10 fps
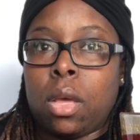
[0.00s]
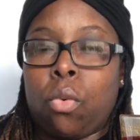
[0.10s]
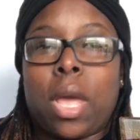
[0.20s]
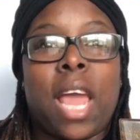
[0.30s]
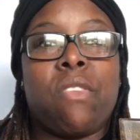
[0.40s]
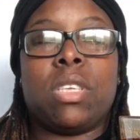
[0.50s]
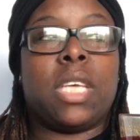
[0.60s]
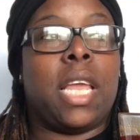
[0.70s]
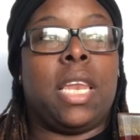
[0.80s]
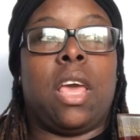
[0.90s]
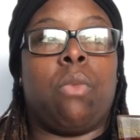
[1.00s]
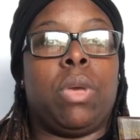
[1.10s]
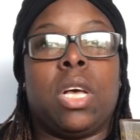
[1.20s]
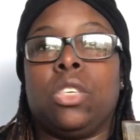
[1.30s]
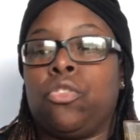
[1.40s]
well, can't even say now,
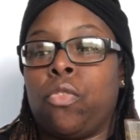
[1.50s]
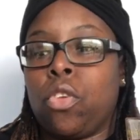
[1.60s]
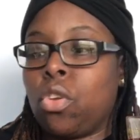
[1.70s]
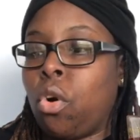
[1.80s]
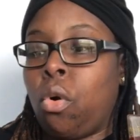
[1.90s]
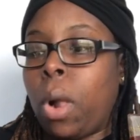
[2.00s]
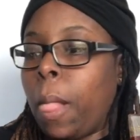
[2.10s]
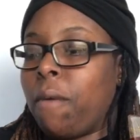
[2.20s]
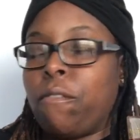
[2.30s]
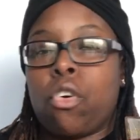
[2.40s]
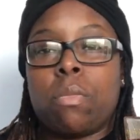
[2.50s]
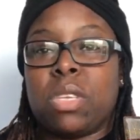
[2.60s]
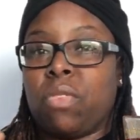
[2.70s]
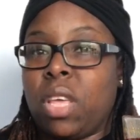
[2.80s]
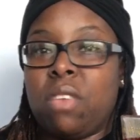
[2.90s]
because, forms
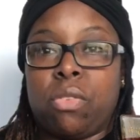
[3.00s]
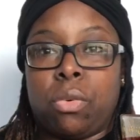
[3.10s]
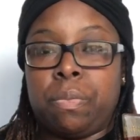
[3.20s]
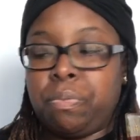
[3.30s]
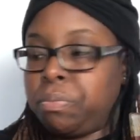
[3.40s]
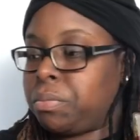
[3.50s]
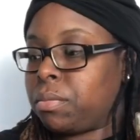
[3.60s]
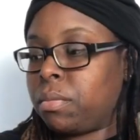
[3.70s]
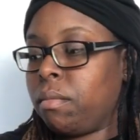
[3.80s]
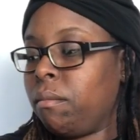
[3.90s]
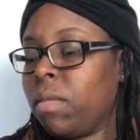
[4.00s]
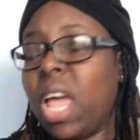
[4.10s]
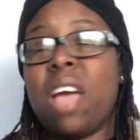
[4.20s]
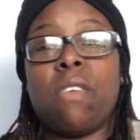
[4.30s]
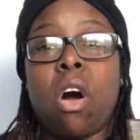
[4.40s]
of evil
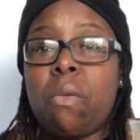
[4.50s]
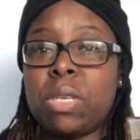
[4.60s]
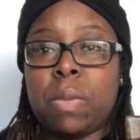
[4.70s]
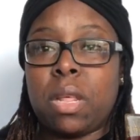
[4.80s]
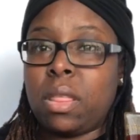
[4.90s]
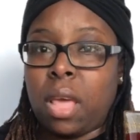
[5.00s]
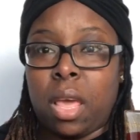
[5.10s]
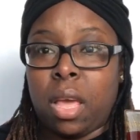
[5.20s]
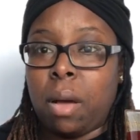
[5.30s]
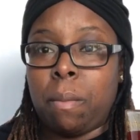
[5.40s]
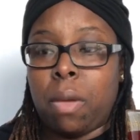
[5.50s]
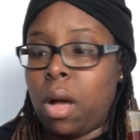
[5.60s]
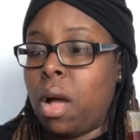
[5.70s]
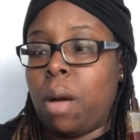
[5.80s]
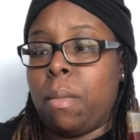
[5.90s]
have always been a thing
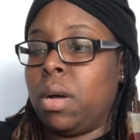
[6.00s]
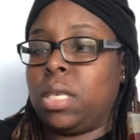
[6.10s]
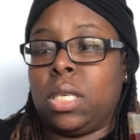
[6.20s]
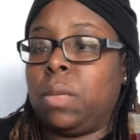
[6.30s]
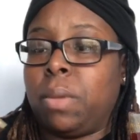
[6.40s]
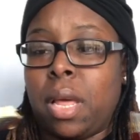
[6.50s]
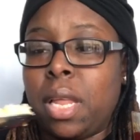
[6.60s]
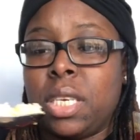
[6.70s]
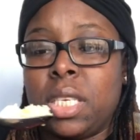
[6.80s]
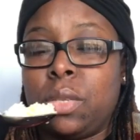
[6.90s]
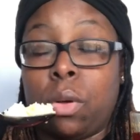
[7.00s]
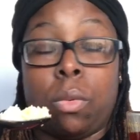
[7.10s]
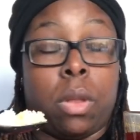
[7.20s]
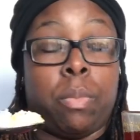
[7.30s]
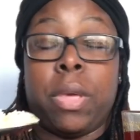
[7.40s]
amongst this planet. It just
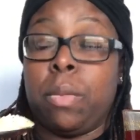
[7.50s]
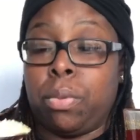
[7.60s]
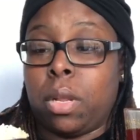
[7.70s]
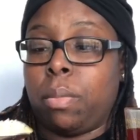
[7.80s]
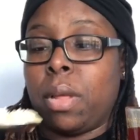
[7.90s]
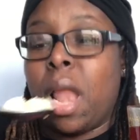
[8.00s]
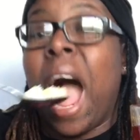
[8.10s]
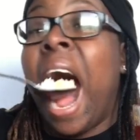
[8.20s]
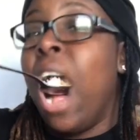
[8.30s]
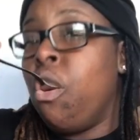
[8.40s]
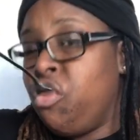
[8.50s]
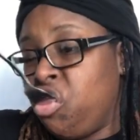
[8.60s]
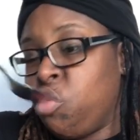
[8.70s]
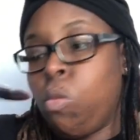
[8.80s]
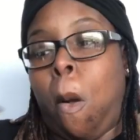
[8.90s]
over the people of the planet.
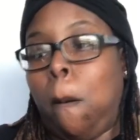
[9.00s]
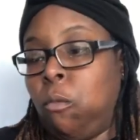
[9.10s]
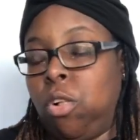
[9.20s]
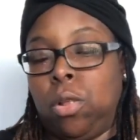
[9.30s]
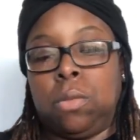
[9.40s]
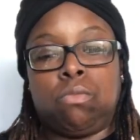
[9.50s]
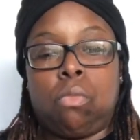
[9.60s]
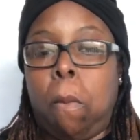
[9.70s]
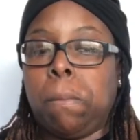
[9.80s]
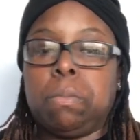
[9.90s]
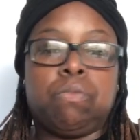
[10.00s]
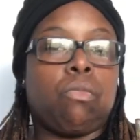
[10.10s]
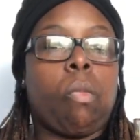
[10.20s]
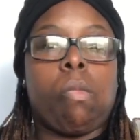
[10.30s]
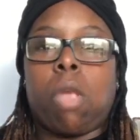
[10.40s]
Really.
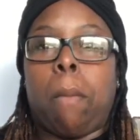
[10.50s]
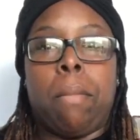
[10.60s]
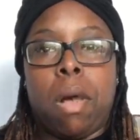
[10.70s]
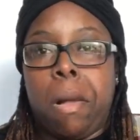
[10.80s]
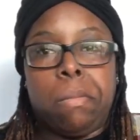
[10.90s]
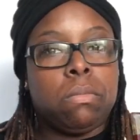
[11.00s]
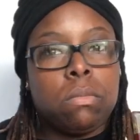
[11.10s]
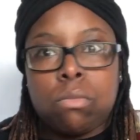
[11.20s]
But